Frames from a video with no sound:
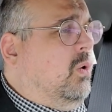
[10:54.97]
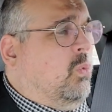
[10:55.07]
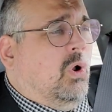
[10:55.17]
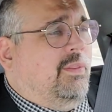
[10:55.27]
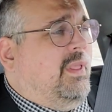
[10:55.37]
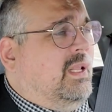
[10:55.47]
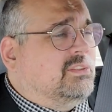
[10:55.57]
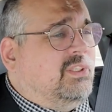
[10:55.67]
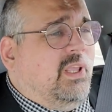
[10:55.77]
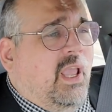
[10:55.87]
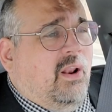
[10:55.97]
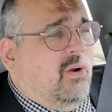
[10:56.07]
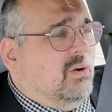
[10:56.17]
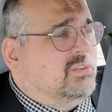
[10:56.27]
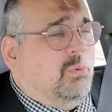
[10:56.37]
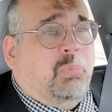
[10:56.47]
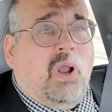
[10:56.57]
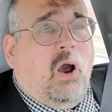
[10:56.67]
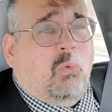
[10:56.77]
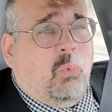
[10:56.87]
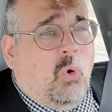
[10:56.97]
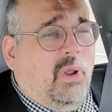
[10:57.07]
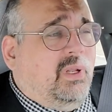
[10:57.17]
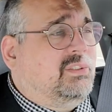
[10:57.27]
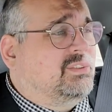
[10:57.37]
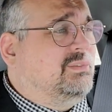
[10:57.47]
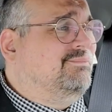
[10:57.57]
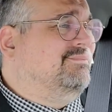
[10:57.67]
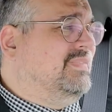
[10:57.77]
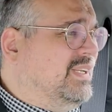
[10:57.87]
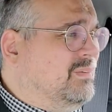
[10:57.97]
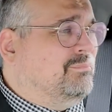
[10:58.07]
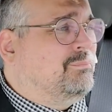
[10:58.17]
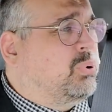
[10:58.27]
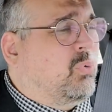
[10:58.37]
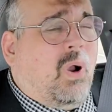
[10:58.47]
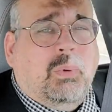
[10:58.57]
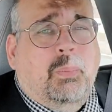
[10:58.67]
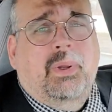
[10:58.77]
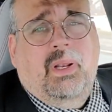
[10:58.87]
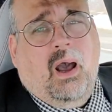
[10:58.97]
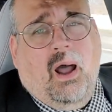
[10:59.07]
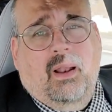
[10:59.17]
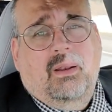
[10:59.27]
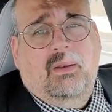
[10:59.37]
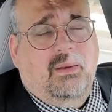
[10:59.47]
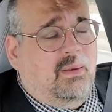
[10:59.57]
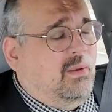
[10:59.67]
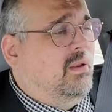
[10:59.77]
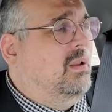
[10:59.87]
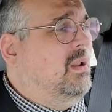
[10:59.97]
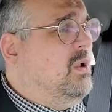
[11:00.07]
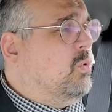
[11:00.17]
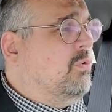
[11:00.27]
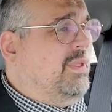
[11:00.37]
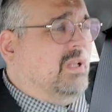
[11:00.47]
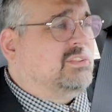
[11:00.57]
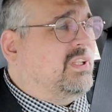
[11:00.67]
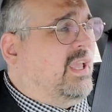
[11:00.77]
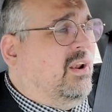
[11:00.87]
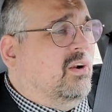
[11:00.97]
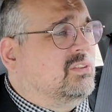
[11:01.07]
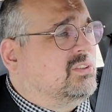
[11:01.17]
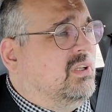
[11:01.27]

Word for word: Were the instigators the Proud Boys? Probably not. Were the instigators